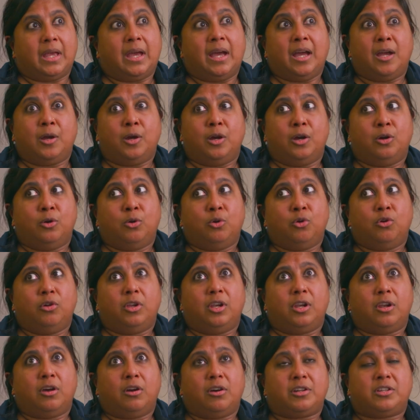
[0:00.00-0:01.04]
I
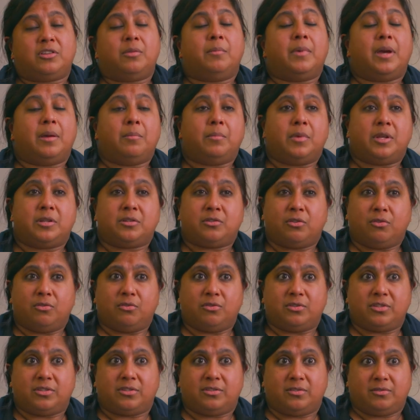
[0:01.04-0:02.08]
owe a lot to my
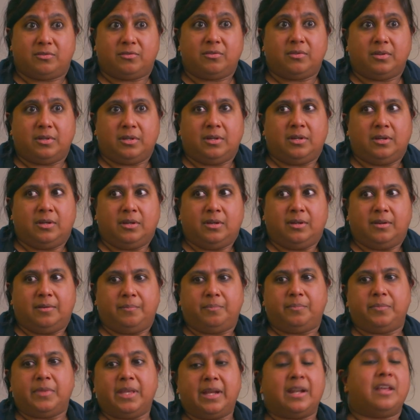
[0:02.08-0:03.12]
mentors
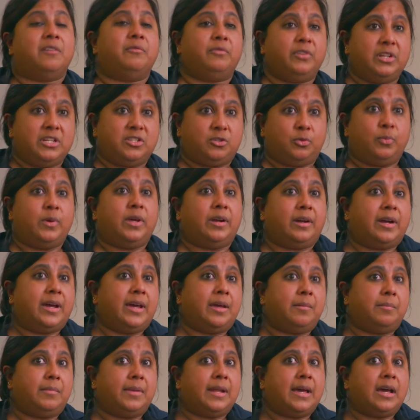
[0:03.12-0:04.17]
that I've reached where
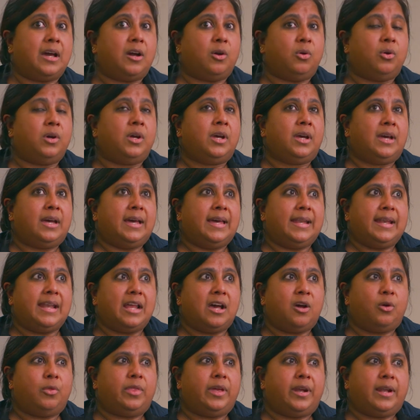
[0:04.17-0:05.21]
I am now. And
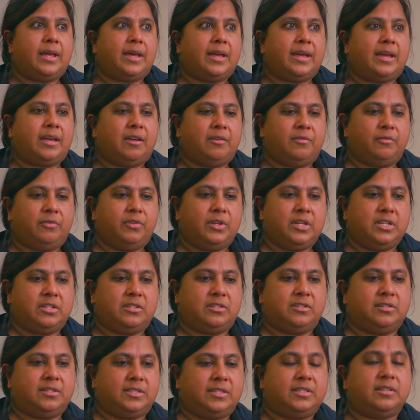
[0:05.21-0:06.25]
now that I have reached a